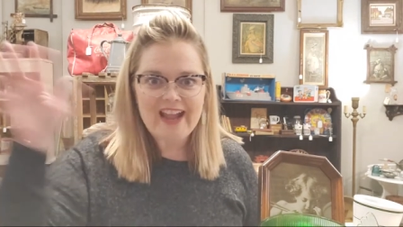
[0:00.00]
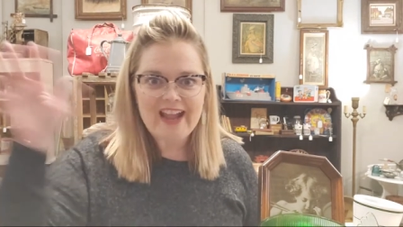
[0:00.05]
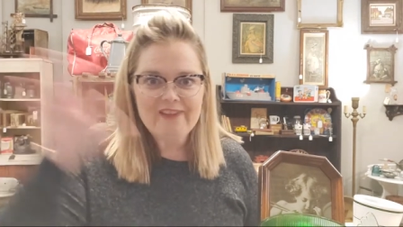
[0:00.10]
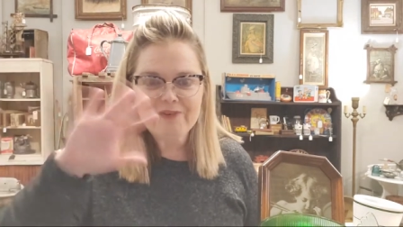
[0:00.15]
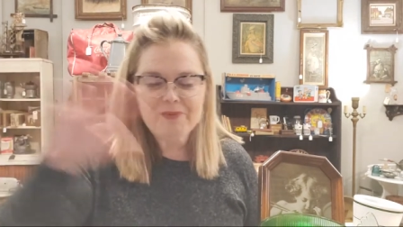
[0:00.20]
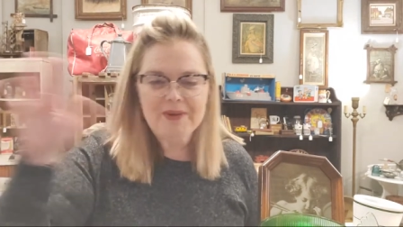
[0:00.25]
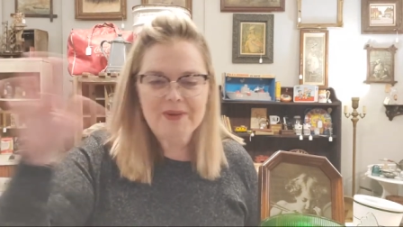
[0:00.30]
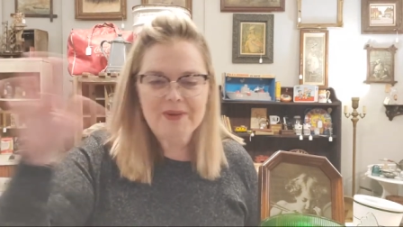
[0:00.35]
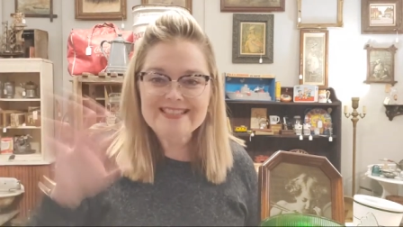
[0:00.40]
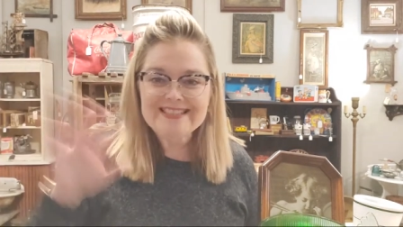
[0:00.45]

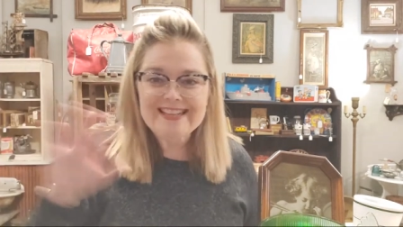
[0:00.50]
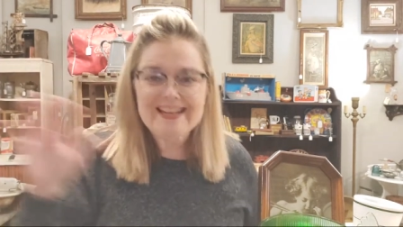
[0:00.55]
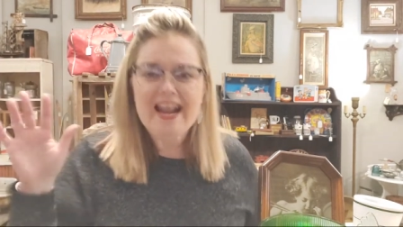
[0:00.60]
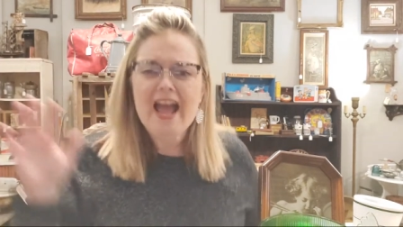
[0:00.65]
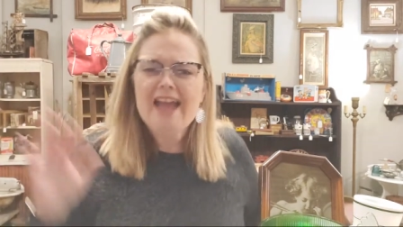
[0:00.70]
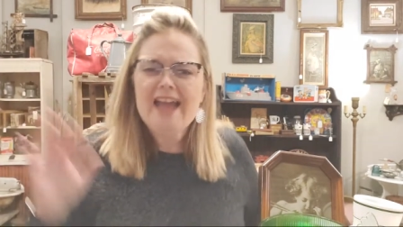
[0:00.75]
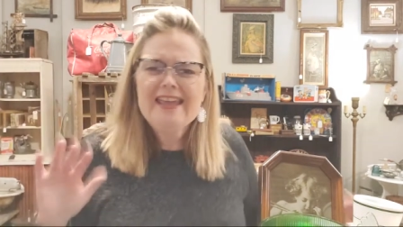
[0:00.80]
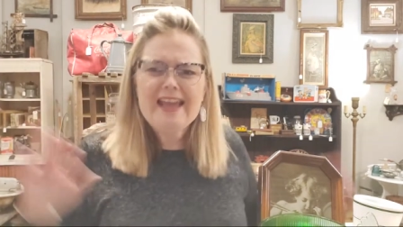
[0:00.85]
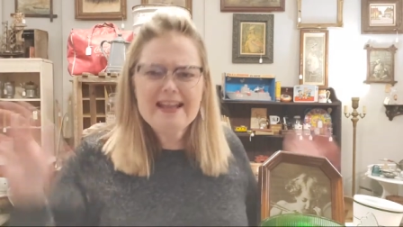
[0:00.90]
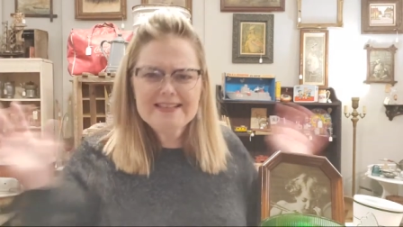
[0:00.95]
Everybody say, yeah,
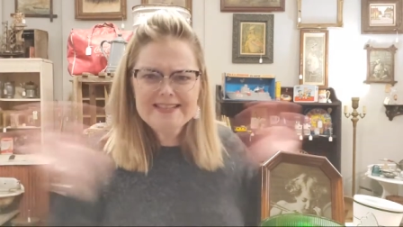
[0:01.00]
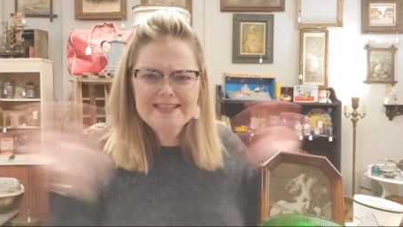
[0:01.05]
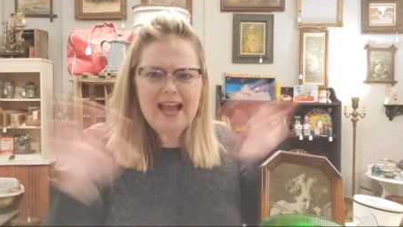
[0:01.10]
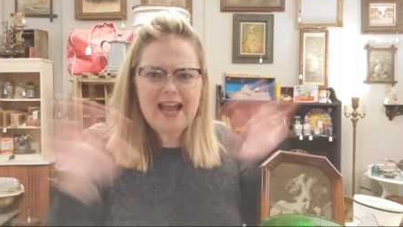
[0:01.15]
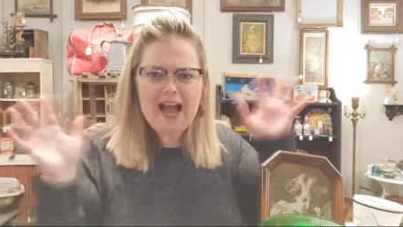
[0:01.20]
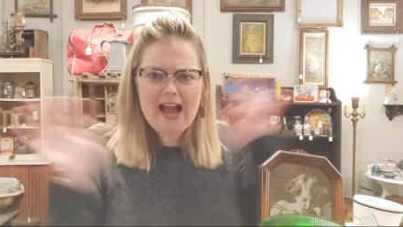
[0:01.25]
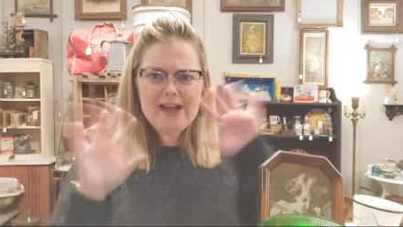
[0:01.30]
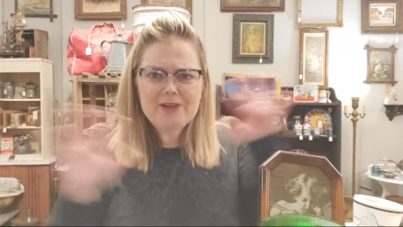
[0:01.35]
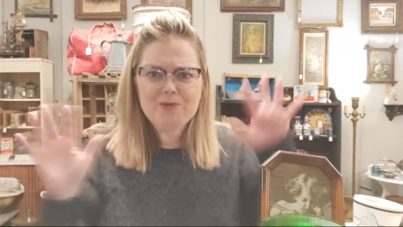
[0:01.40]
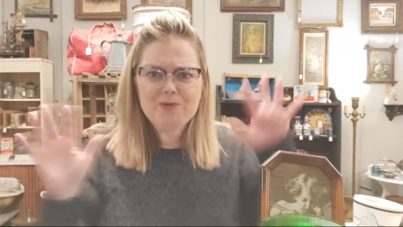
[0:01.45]
say
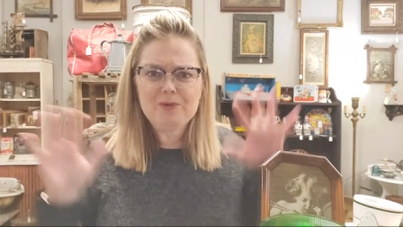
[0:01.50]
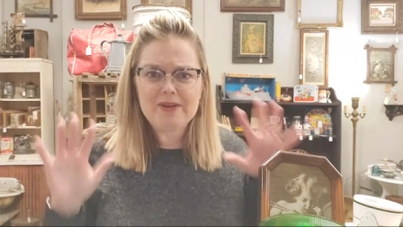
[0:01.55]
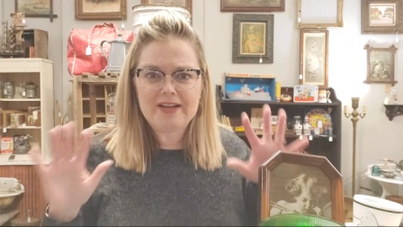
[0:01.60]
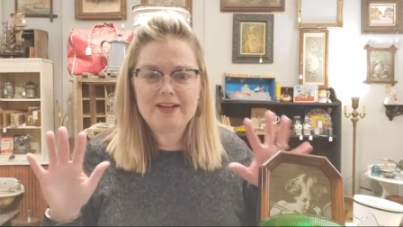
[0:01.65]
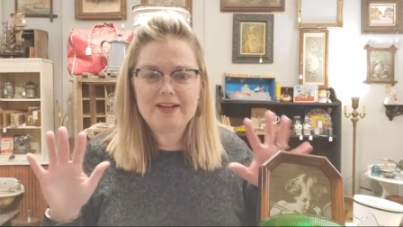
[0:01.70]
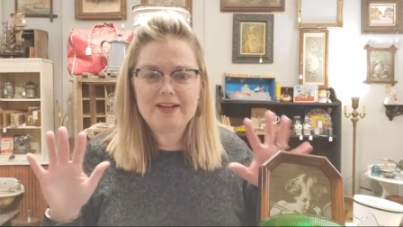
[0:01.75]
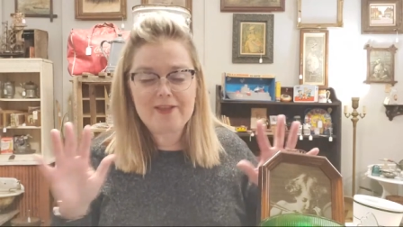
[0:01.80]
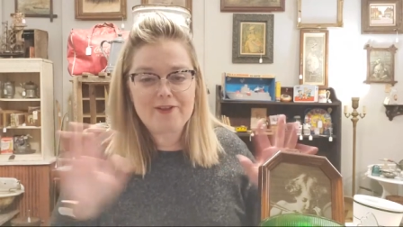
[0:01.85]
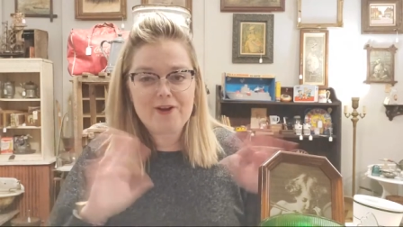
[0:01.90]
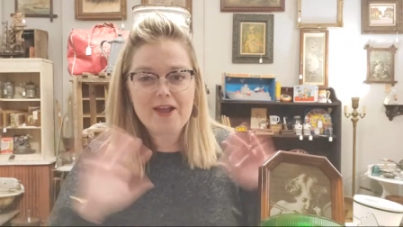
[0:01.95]
hi to one
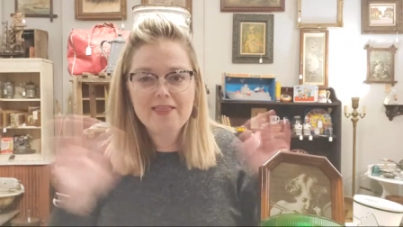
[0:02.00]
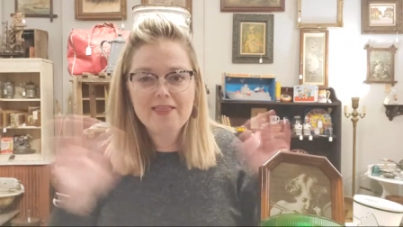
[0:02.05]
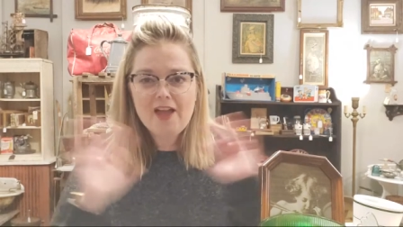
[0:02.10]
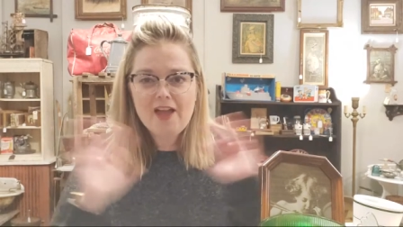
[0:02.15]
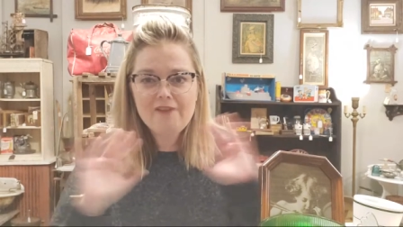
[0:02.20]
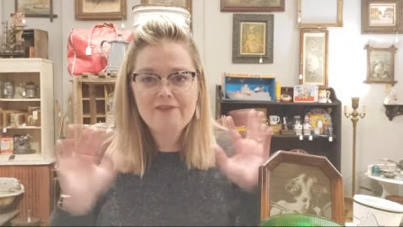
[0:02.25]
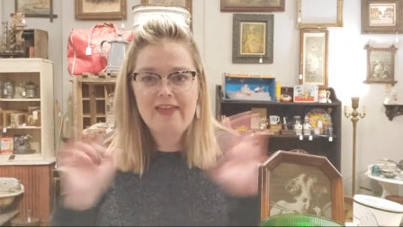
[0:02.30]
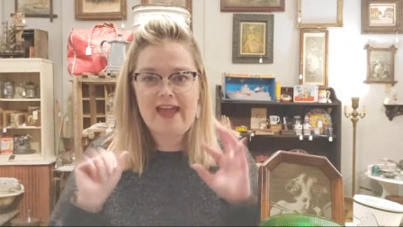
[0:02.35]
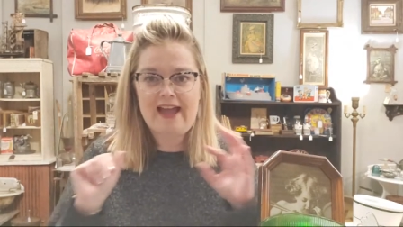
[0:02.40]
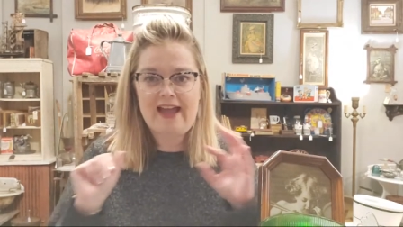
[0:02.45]
another. I
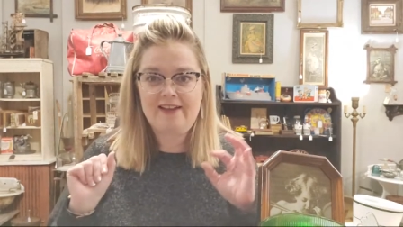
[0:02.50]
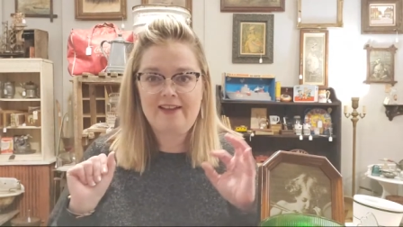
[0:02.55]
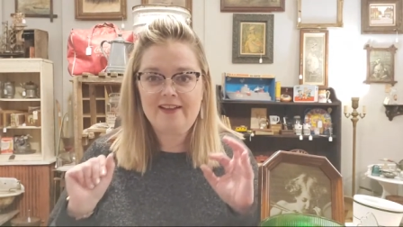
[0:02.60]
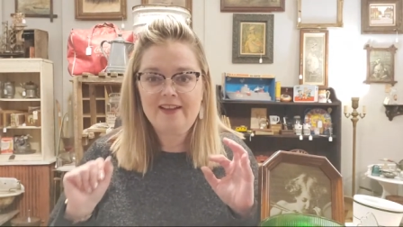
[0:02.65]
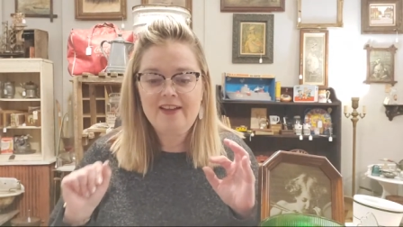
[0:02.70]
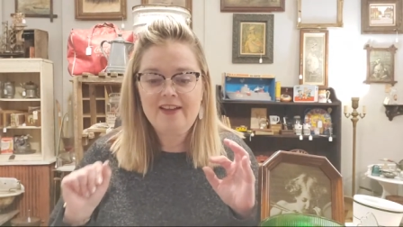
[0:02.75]
love that.